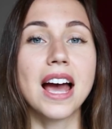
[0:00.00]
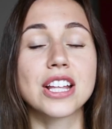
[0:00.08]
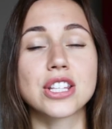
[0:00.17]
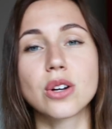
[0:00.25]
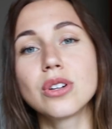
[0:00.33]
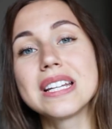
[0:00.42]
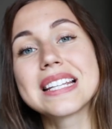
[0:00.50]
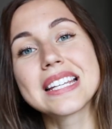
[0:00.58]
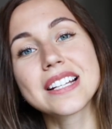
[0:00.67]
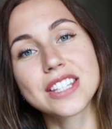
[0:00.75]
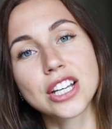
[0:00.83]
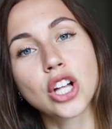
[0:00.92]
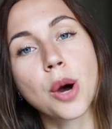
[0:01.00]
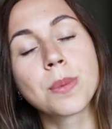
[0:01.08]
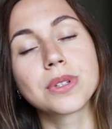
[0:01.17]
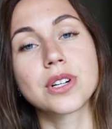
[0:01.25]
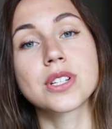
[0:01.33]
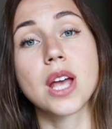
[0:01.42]
It's only 6
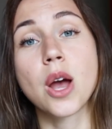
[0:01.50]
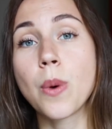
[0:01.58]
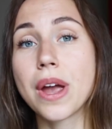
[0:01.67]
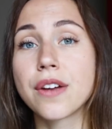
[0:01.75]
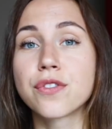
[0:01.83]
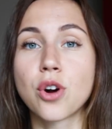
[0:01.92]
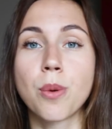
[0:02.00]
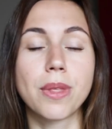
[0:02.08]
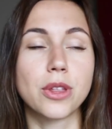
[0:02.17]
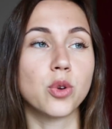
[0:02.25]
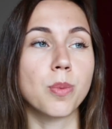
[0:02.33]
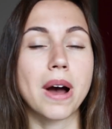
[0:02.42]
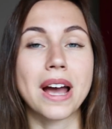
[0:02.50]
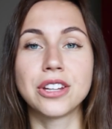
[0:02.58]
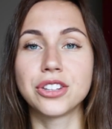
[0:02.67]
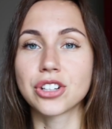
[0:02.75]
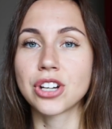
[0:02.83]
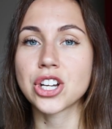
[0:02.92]
kilometers away from the Dubai
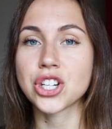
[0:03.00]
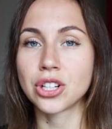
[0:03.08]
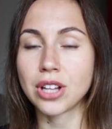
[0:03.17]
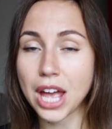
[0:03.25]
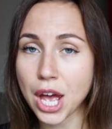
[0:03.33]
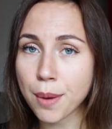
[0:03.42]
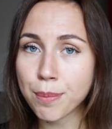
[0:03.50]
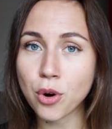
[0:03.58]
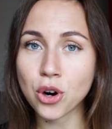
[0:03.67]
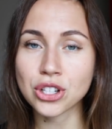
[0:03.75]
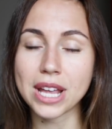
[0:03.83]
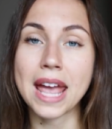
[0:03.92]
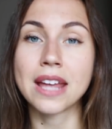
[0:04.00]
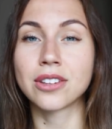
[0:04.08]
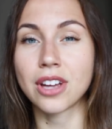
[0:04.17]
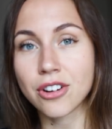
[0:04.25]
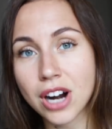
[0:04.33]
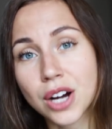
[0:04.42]
International Airport
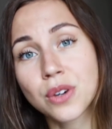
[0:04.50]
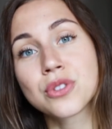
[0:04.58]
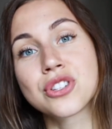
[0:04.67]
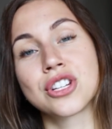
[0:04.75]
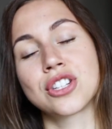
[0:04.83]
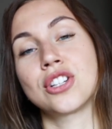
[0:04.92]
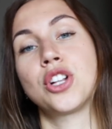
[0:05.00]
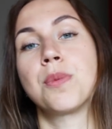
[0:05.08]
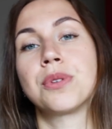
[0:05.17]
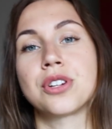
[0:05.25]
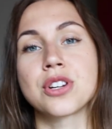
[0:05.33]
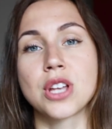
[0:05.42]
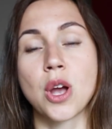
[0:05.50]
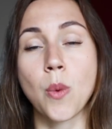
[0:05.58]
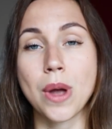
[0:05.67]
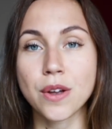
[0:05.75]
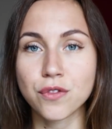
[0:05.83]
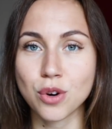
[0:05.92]
and around 6 kilometers
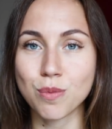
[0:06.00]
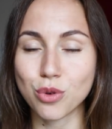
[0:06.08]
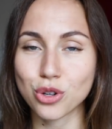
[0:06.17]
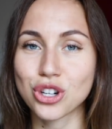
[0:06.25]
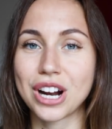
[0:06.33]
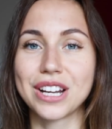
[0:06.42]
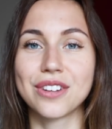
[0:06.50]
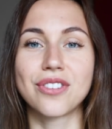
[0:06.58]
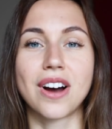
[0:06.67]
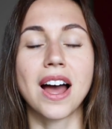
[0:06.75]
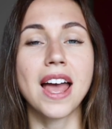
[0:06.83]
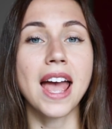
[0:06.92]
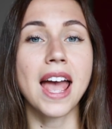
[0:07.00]
away from Burj Khalifa.